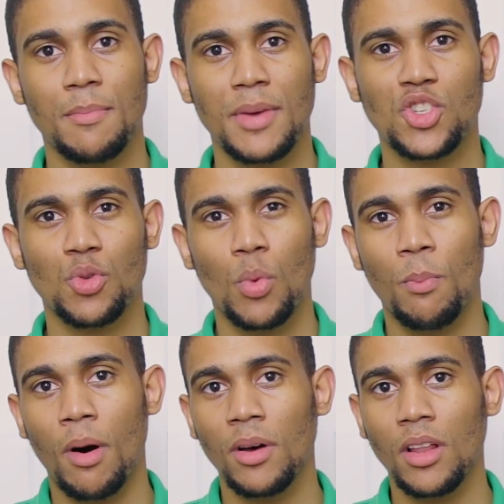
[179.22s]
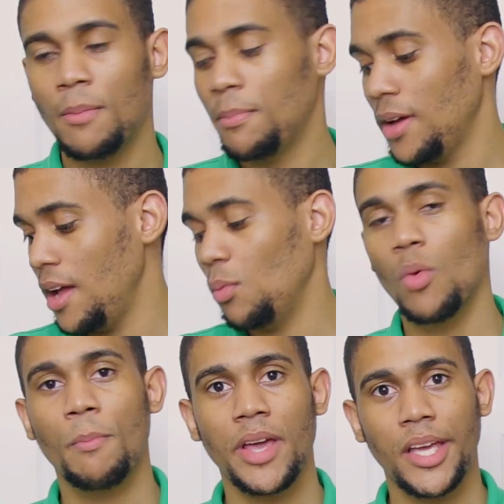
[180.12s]
the mixture will bubble up and
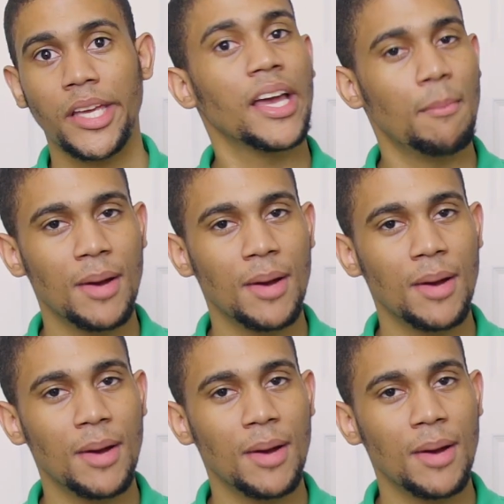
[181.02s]
will make a